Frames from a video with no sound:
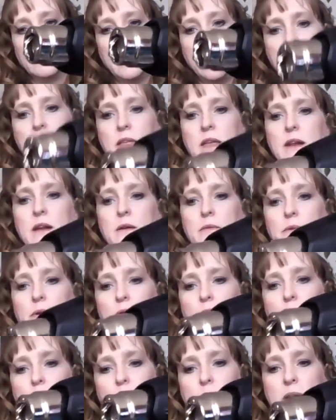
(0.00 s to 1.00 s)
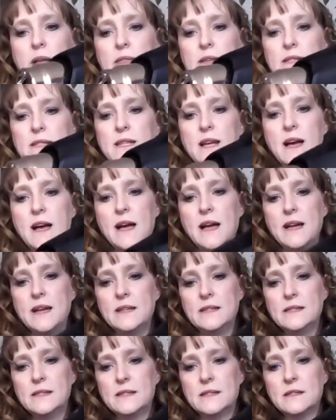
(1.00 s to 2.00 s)
And then I'll go around the side.
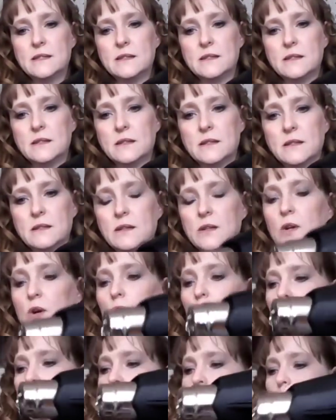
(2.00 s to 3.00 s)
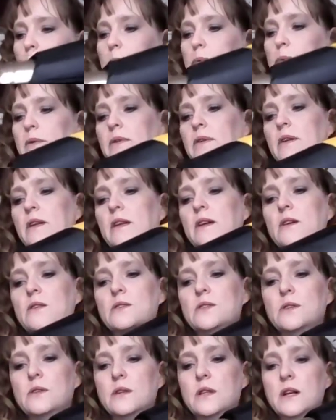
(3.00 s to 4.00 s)
Woo! Go
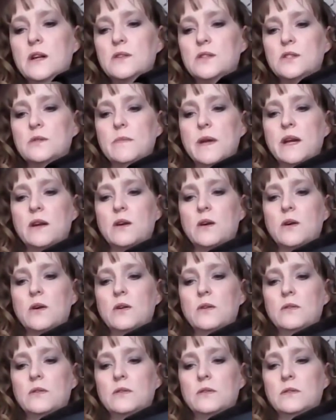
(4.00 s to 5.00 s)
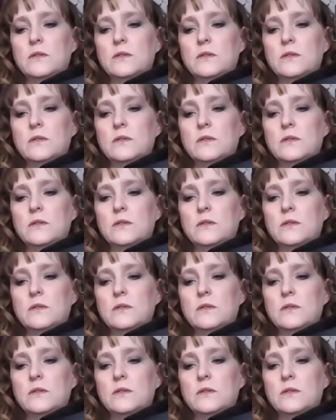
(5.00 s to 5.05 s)
too close, you make a hole.